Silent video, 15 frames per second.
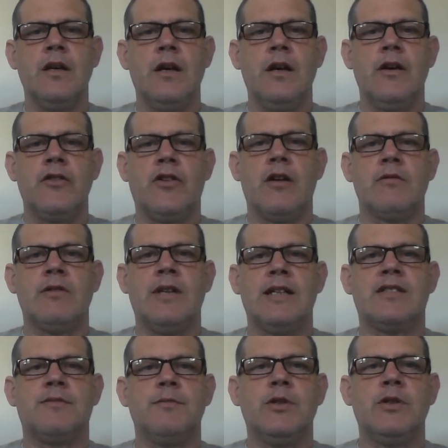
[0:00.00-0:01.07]
So
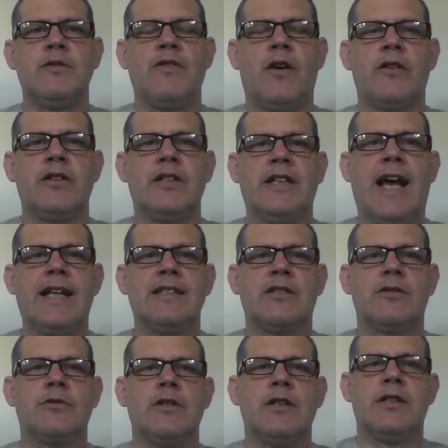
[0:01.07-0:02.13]
let's move on again
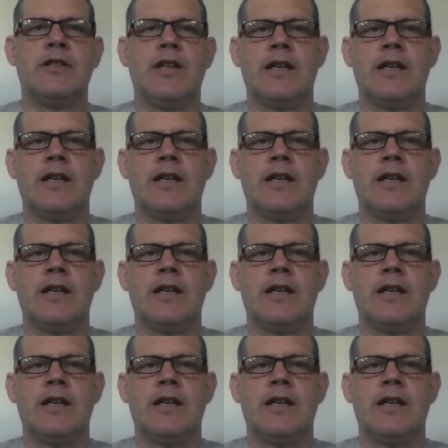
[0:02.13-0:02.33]
to a